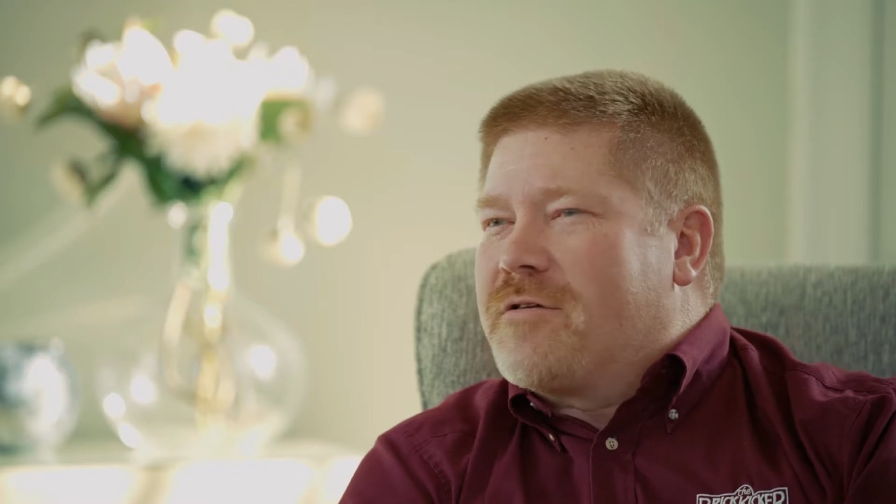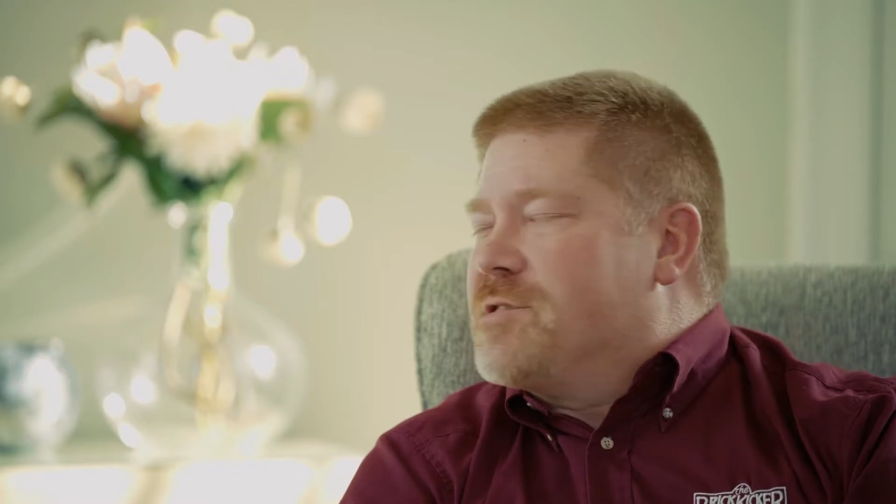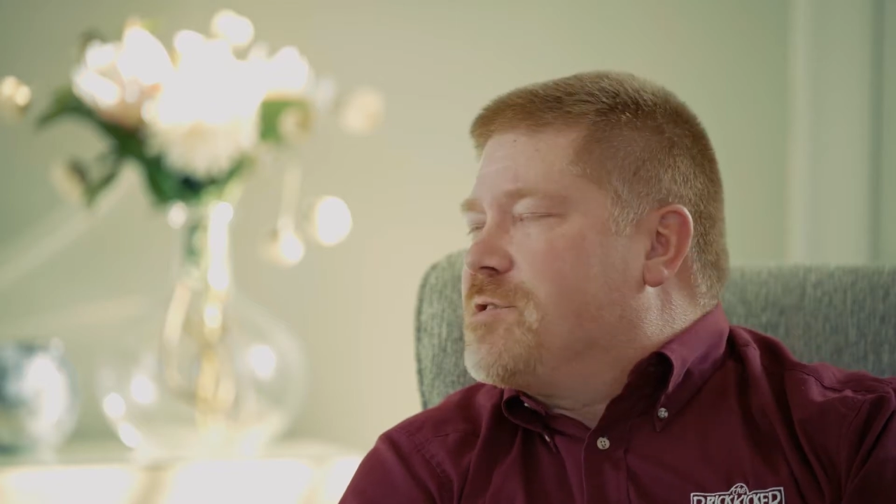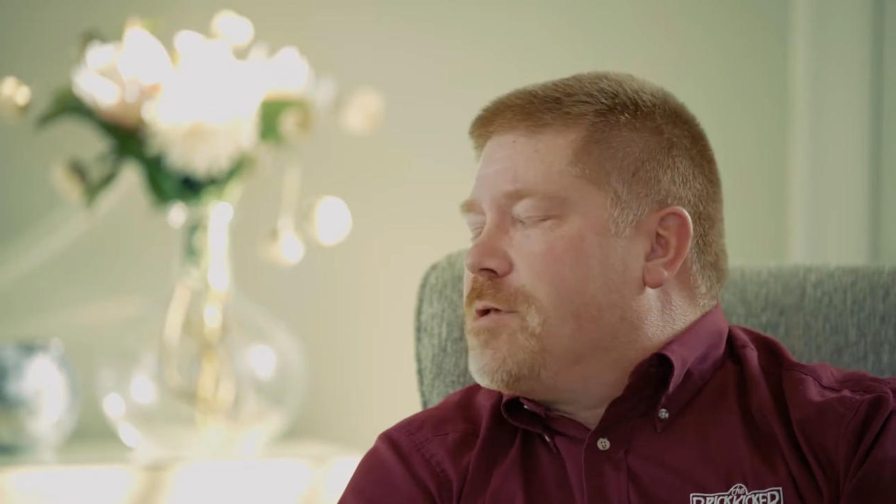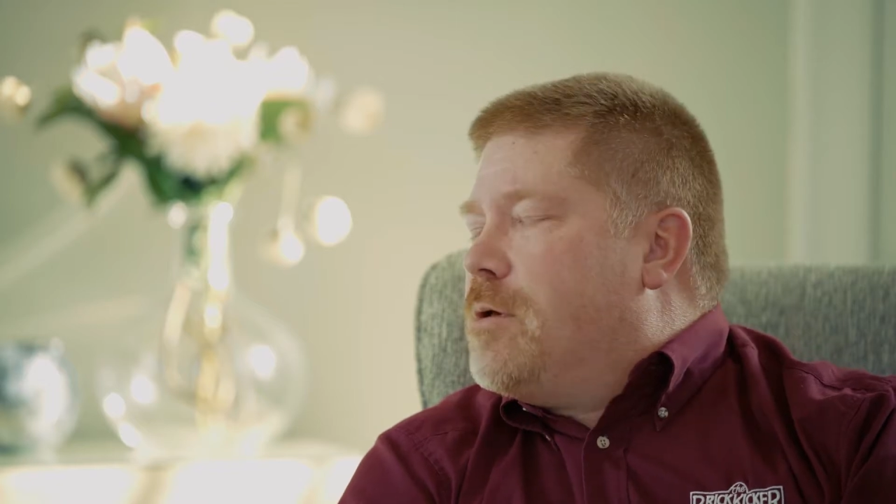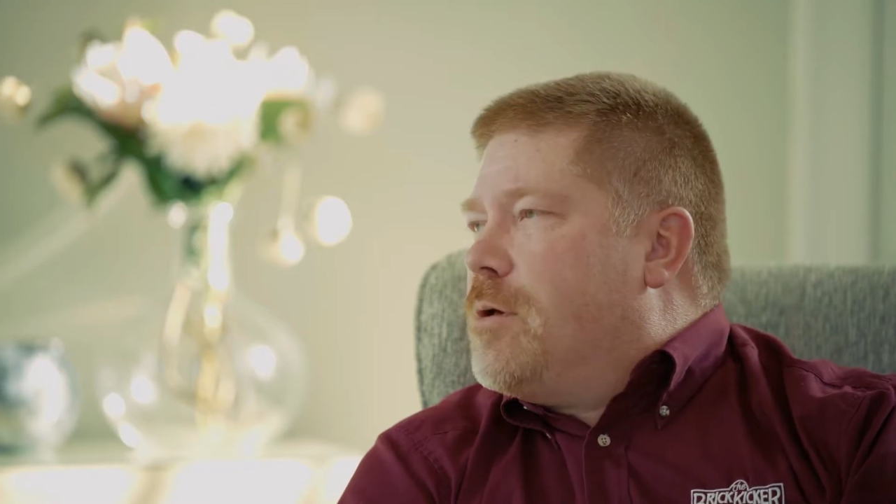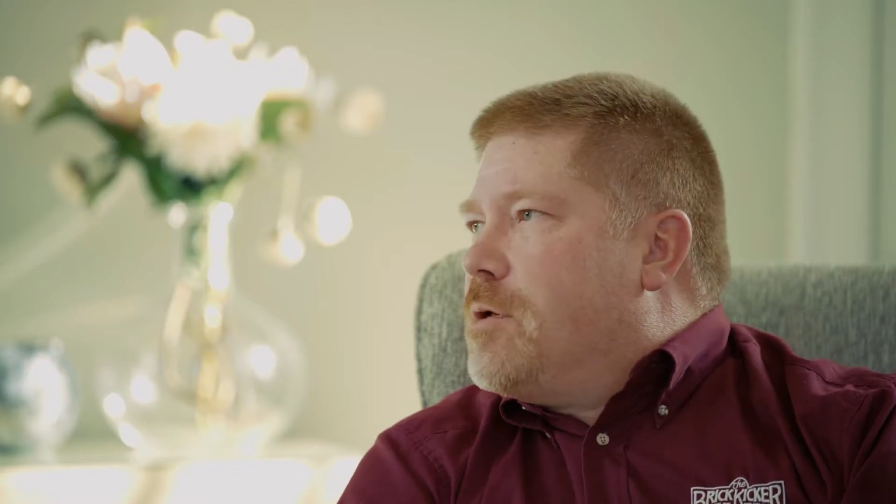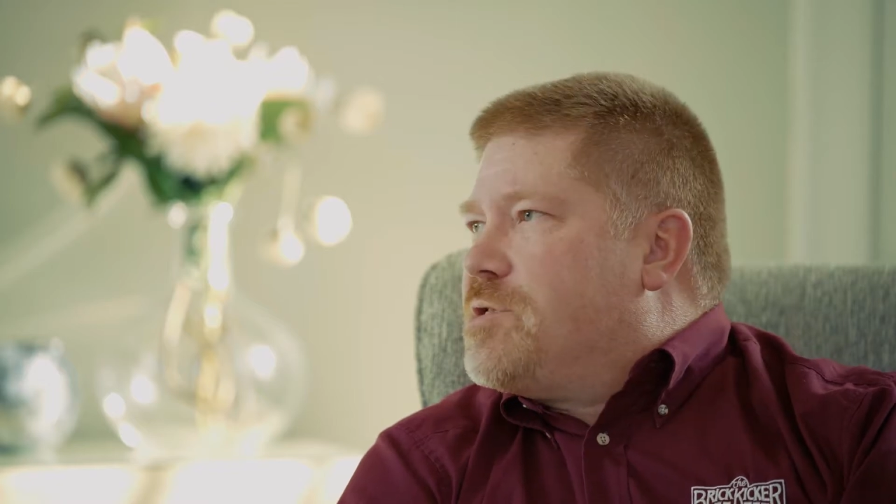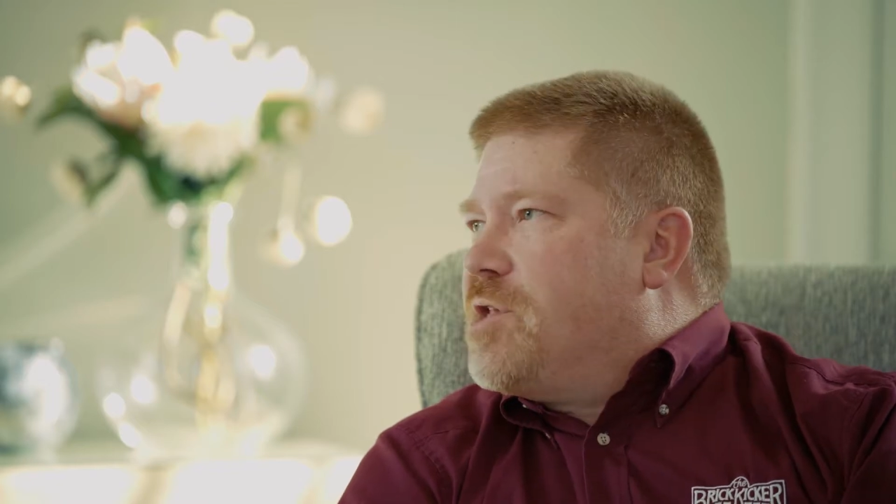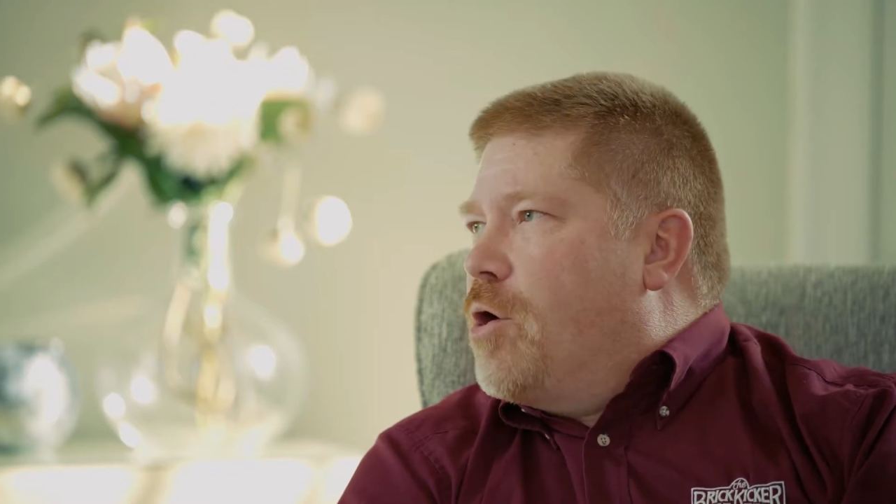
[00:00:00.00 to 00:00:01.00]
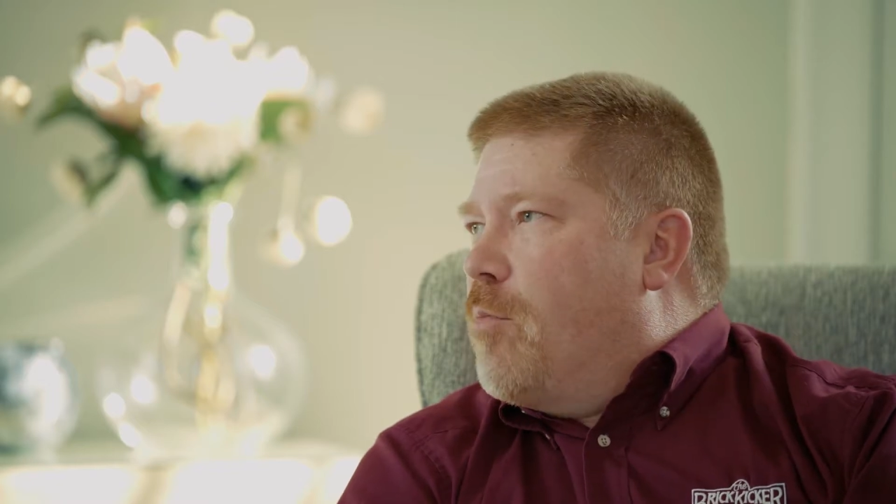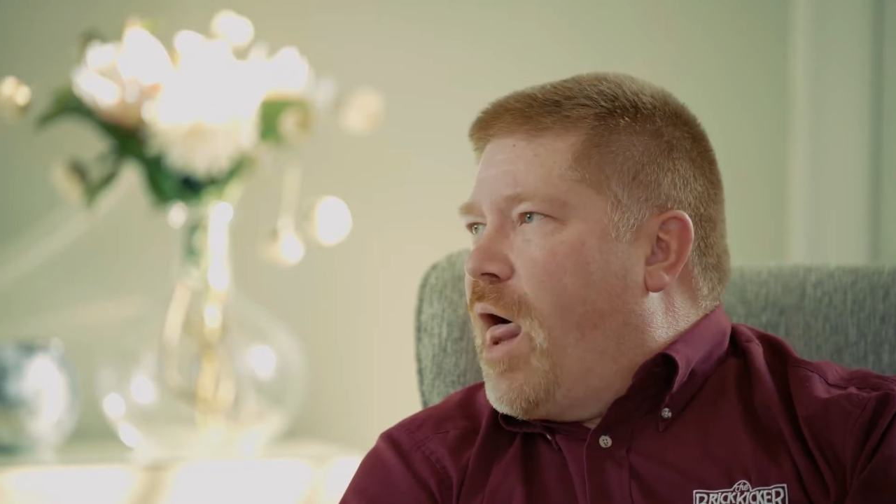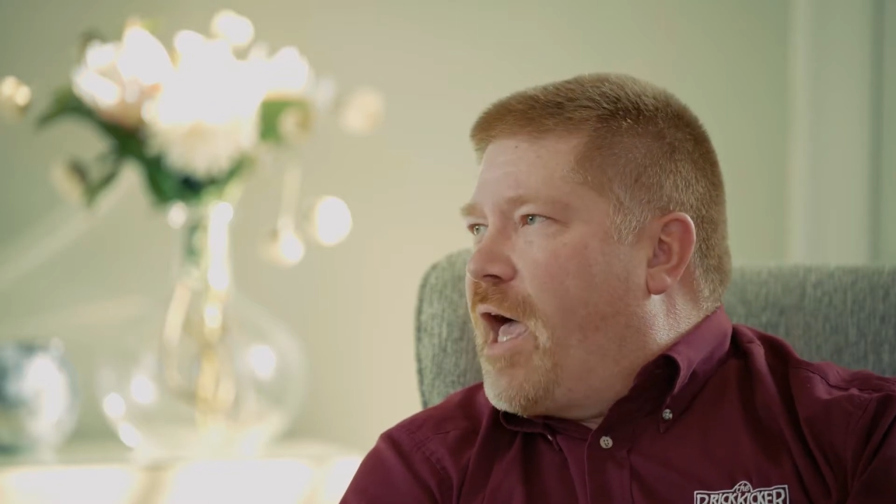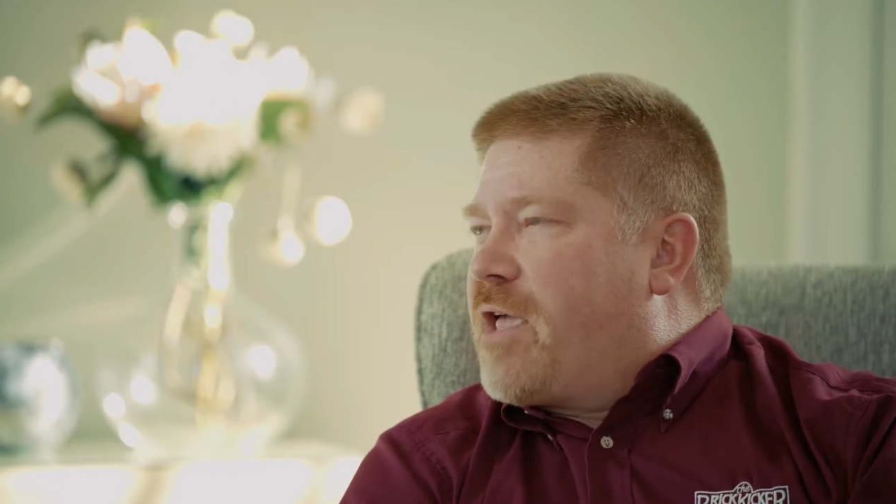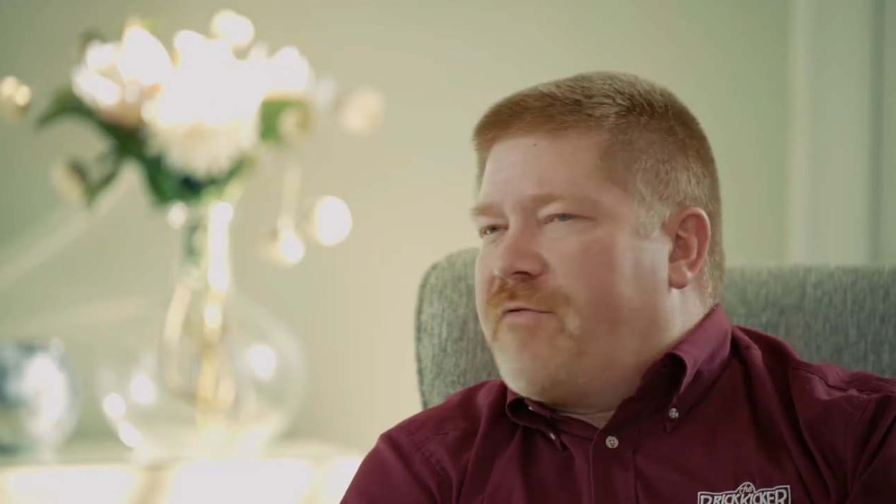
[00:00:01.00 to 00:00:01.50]
Because cinder
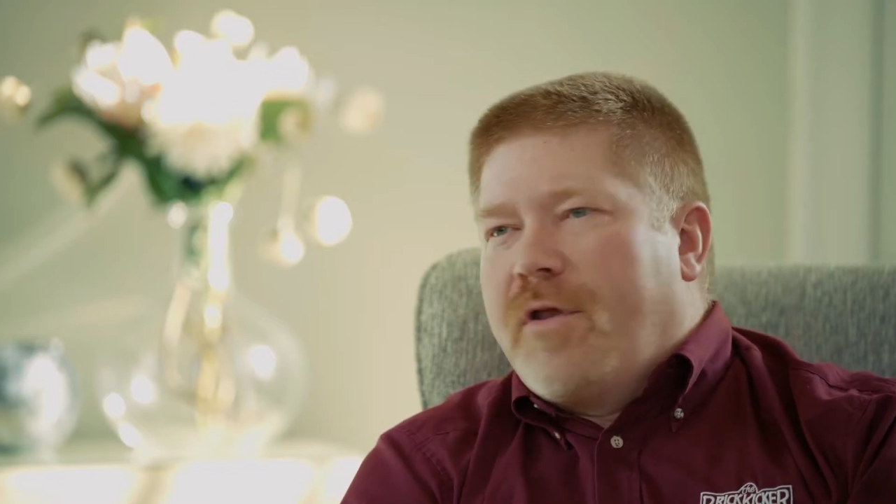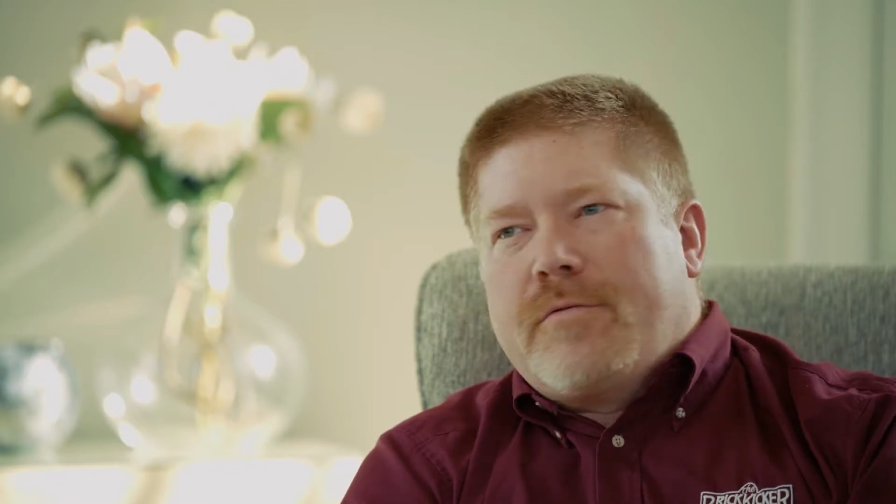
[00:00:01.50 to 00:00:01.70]
block,